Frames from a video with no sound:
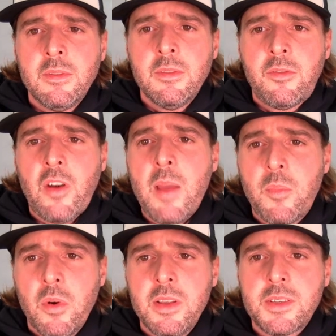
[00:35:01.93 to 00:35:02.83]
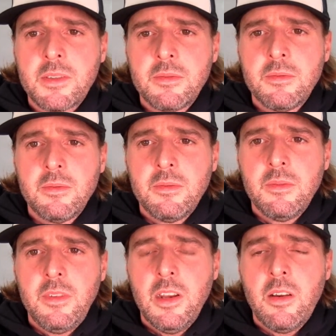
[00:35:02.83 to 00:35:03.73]
frat boys.
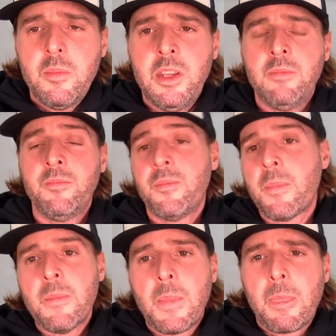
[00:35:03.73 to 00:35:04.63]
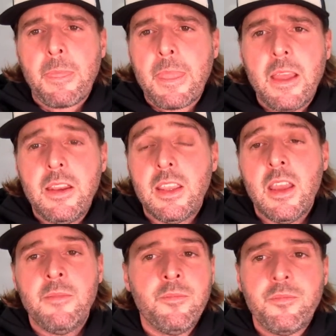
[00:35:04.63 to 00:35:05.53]
I mean, and
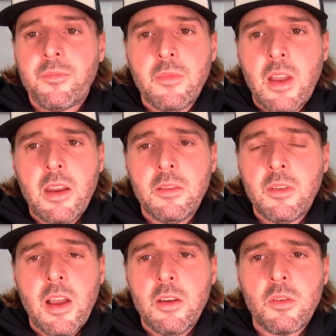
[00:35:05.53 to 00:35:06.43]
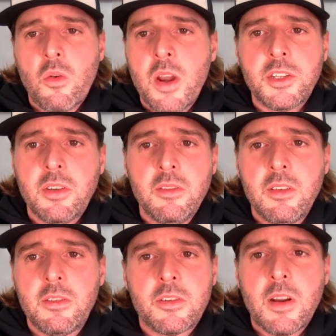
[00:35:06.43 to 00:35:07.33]
again, I don't question
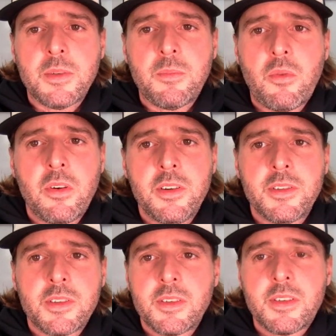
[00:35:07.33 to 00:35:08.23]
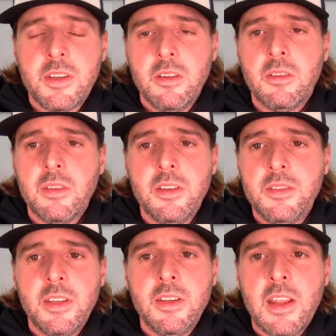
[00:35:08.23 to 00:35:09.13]
that they're Trump supporters still, and
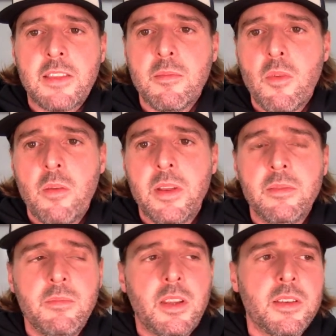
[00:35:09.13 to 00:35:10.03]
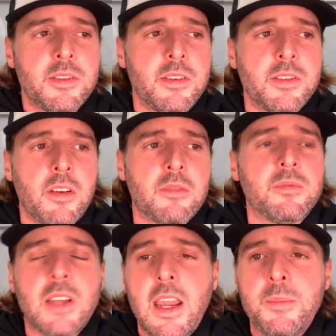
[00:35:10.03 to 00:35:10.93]
didn't at the moment, because there's all
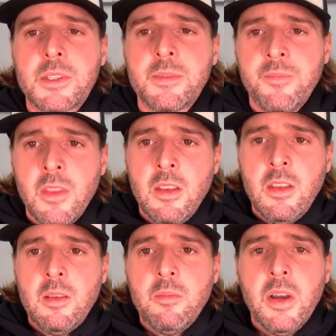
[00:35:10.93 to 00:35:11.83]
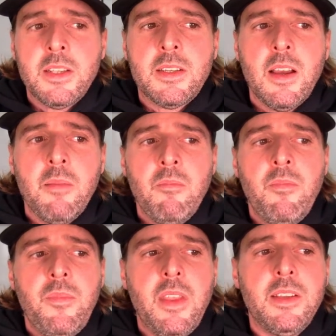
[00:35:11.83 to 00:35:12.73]
types. But
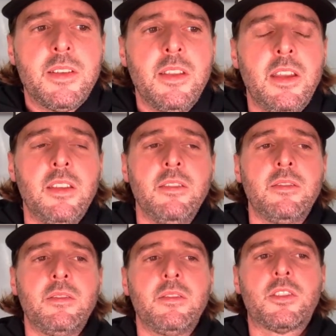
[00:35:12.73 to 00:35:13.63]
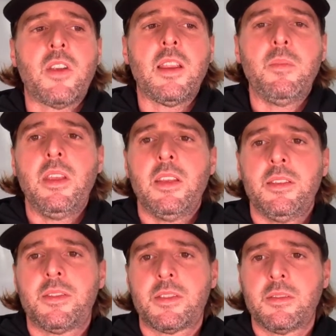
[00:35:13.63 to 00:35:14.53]
they didn't strike me
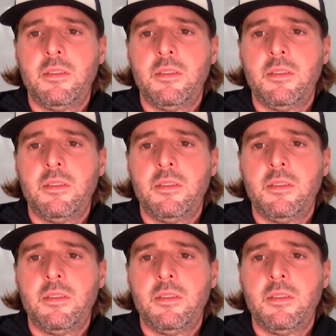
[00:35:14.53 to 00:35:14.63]
as